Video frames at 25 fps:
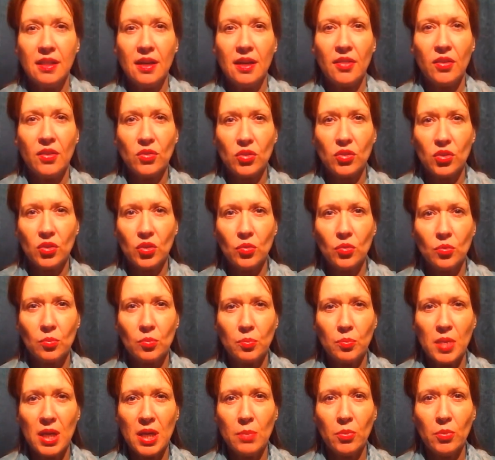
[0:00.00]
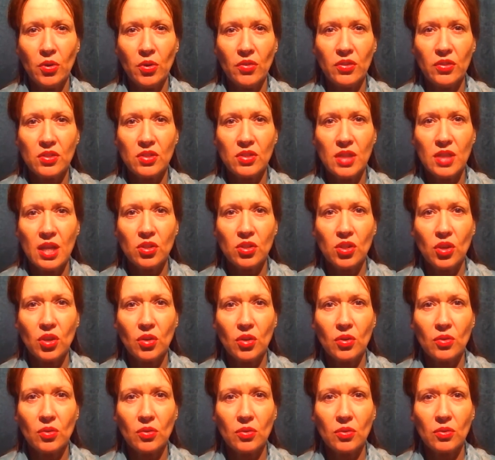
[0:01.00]
And those 2 people on the stage
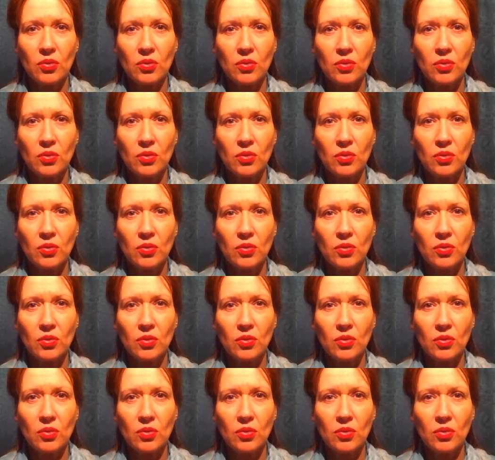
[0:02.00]
go,